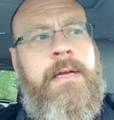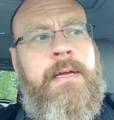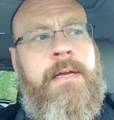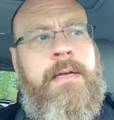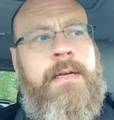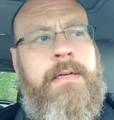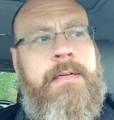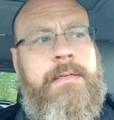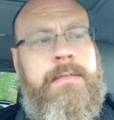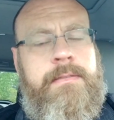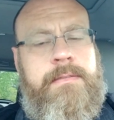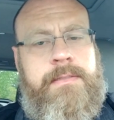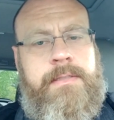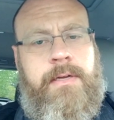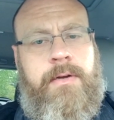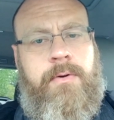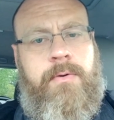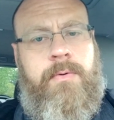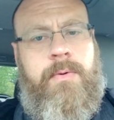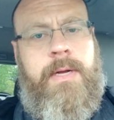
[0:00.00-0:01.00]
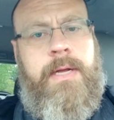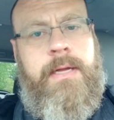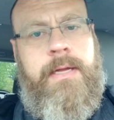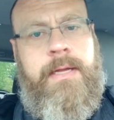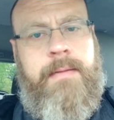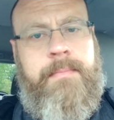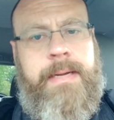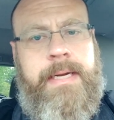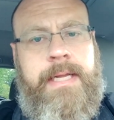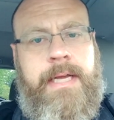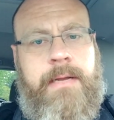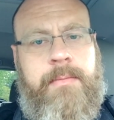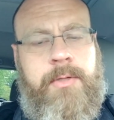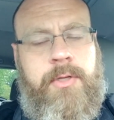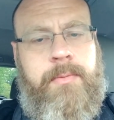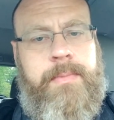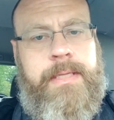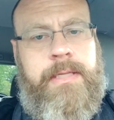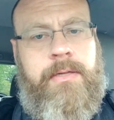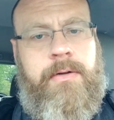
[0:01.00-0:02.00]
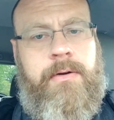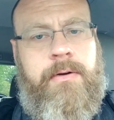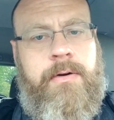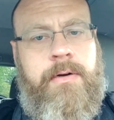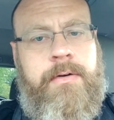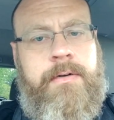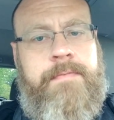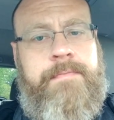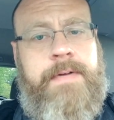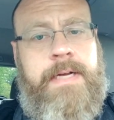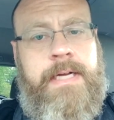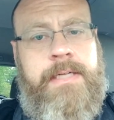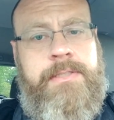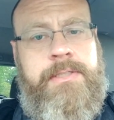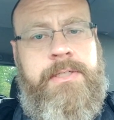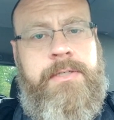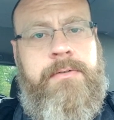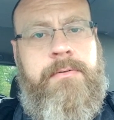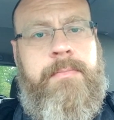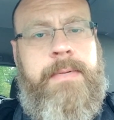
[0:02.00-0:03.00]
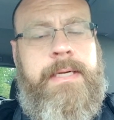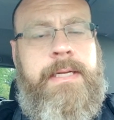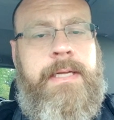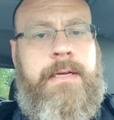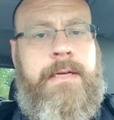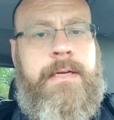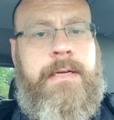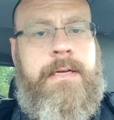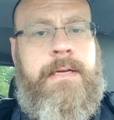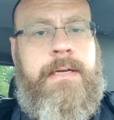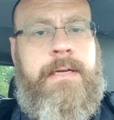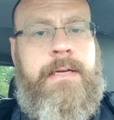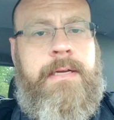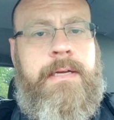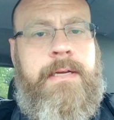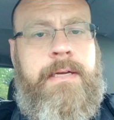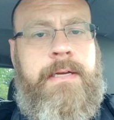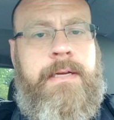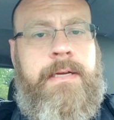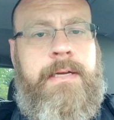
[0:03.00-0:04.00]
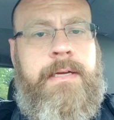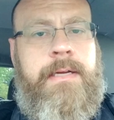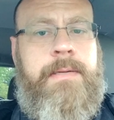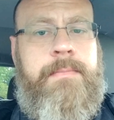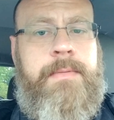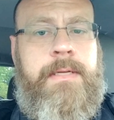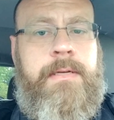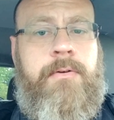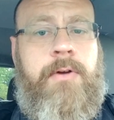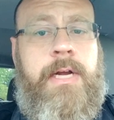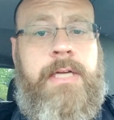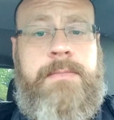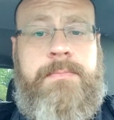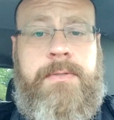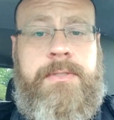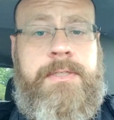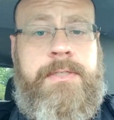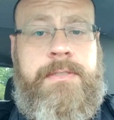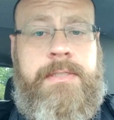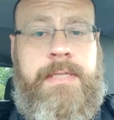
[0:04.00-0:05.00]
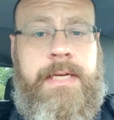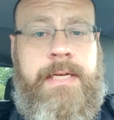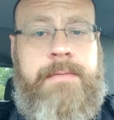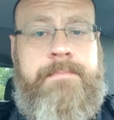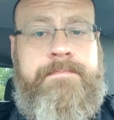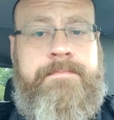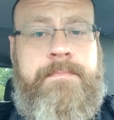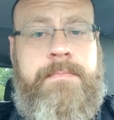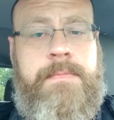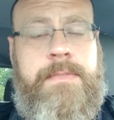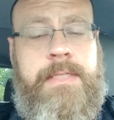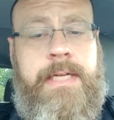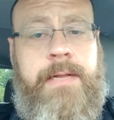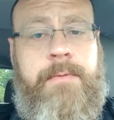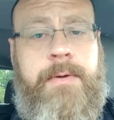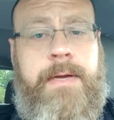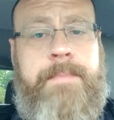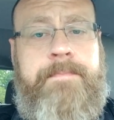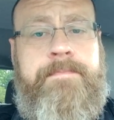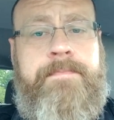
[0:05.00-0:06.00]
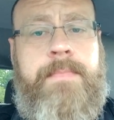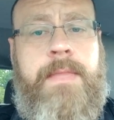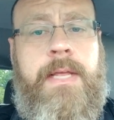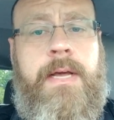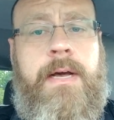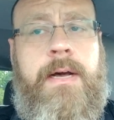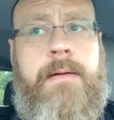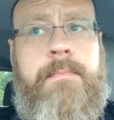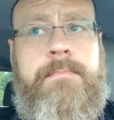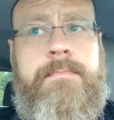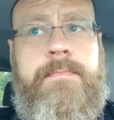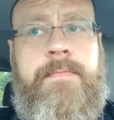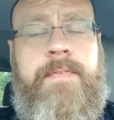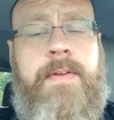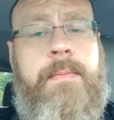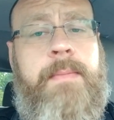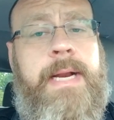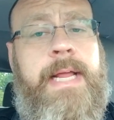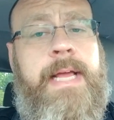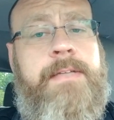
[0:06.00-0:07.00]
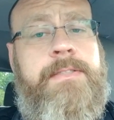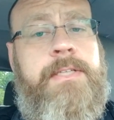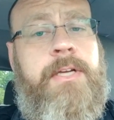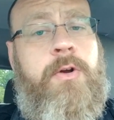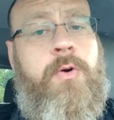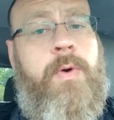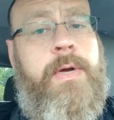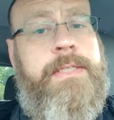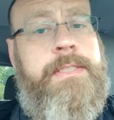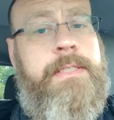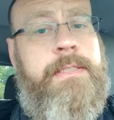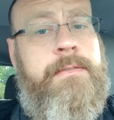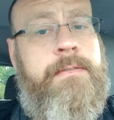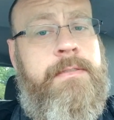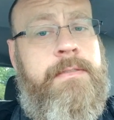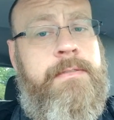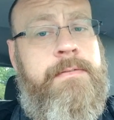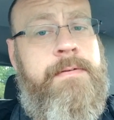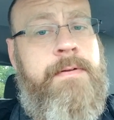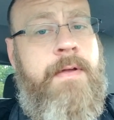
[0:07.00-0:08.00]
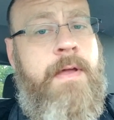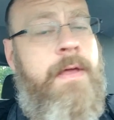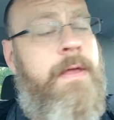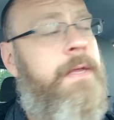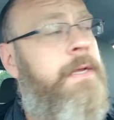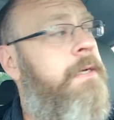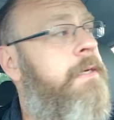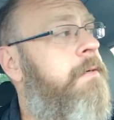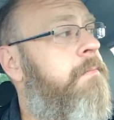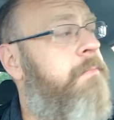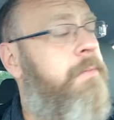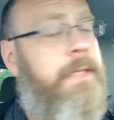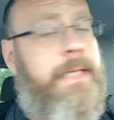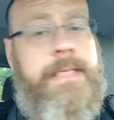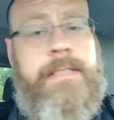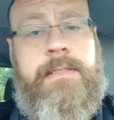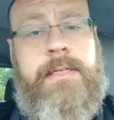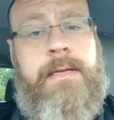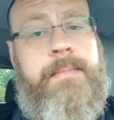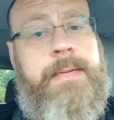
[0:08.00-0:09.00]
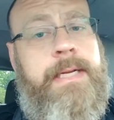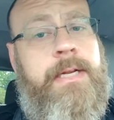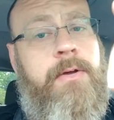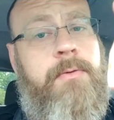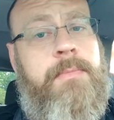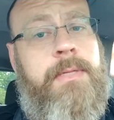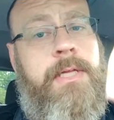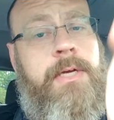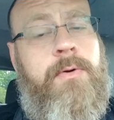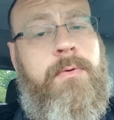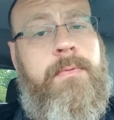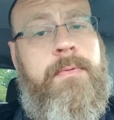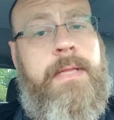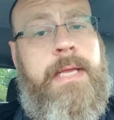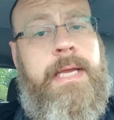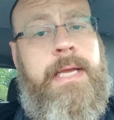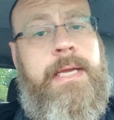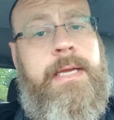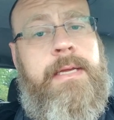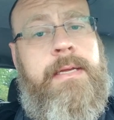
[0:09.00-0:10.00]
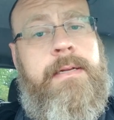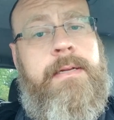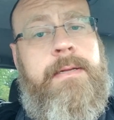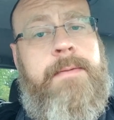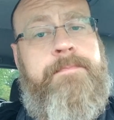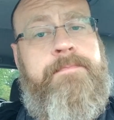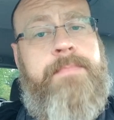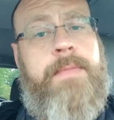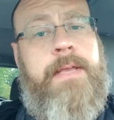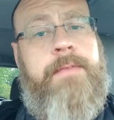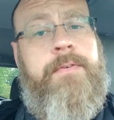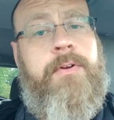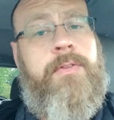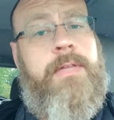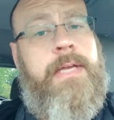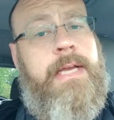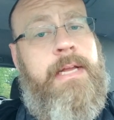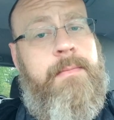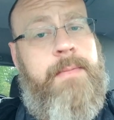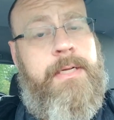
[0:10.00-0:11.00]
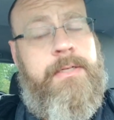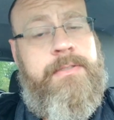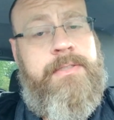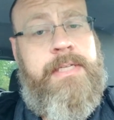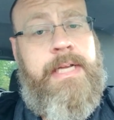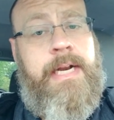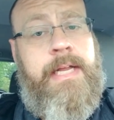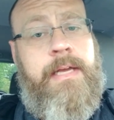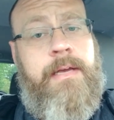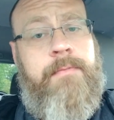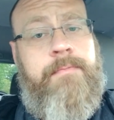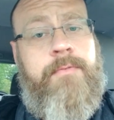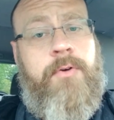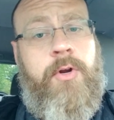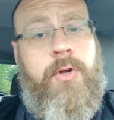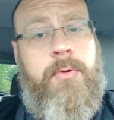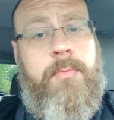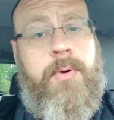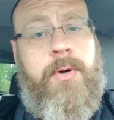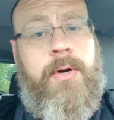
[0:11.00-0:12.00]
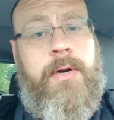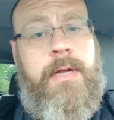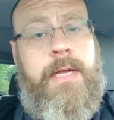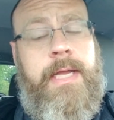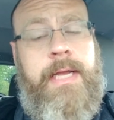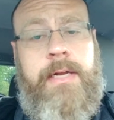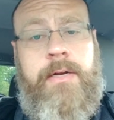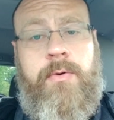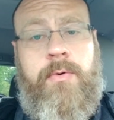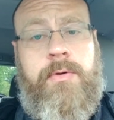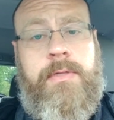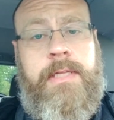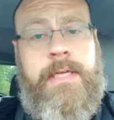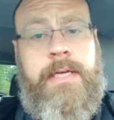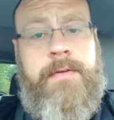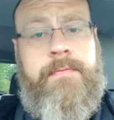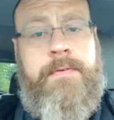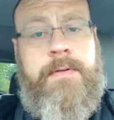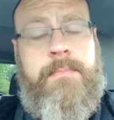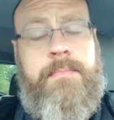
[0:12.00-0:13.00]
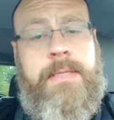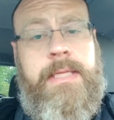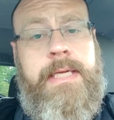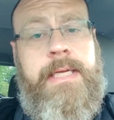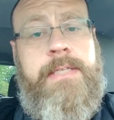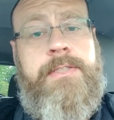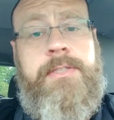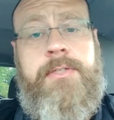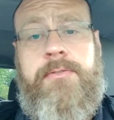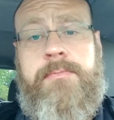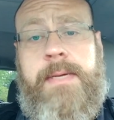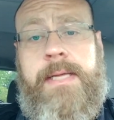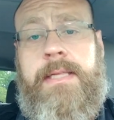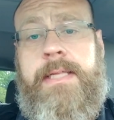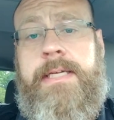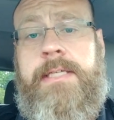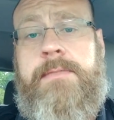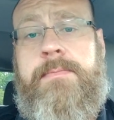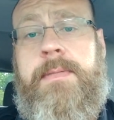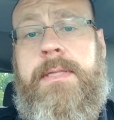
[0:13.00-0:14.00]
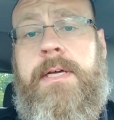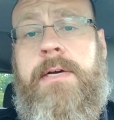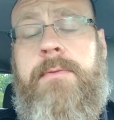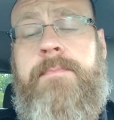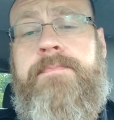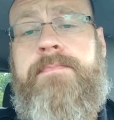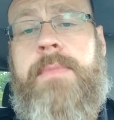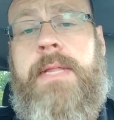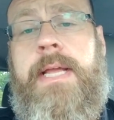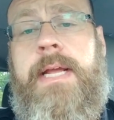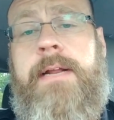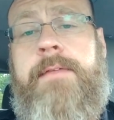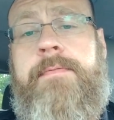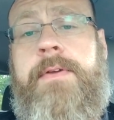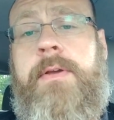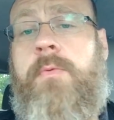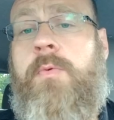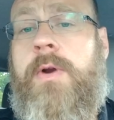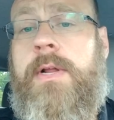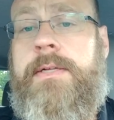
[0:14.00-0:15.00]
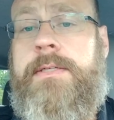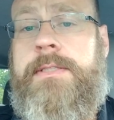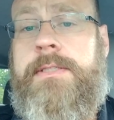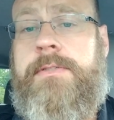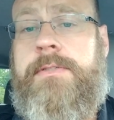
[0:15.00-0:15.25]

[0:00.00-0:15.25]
So it may take them a little bit longer to find you, maybe them to grasp what you're saying. So anyway, if anybody has any questions, please let me know below. And if you're thinking about signing up for Uber and or Lyft, please use my links below. And if you want to just ride and you're just kind of